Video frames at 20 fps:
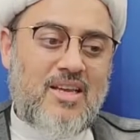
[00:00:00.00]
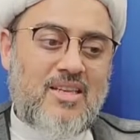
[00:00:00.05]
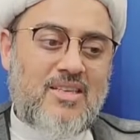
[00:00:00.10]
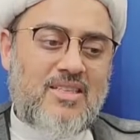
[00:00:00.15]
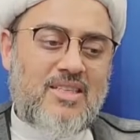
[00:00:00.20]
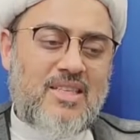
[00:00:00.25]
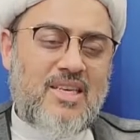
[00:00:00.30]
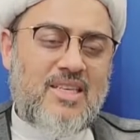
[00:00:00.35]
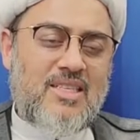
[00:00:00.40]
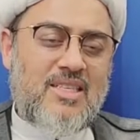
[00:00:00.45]

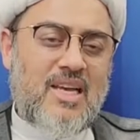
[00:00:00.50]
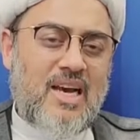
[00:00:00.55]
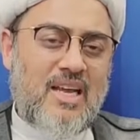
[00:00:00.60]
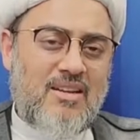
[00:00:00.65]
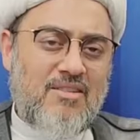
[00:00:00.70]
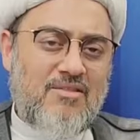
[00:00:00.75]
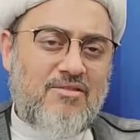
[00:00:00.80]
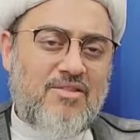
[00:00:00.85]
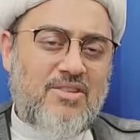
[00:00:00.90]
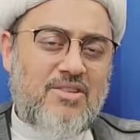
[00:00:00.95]
says
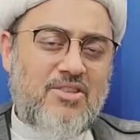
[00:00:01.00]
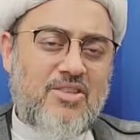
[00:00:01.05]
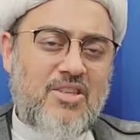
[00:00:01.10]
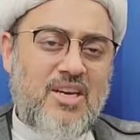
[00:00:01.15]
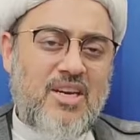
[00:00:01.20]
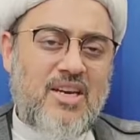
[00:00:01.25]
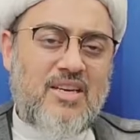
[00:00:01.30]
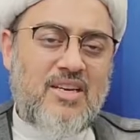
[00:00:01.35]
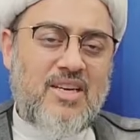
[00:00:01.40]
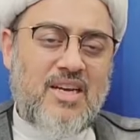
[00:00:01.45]
alfi
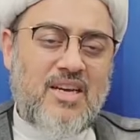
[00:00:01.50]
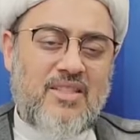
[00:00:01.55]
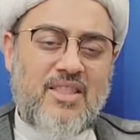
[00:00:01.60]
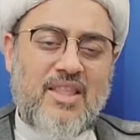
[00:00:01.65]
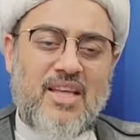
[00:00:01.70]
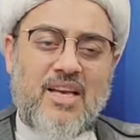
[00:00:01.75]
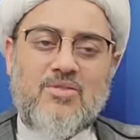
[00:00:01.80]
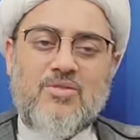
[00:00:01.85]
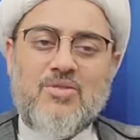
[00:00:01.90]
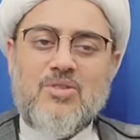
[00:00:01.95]
shahr,
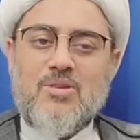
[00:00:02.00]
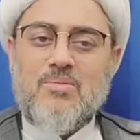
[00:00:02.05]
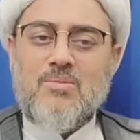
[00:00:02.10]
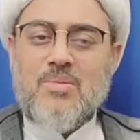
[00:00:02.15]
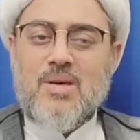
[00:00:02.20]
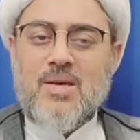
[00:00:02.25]
1,000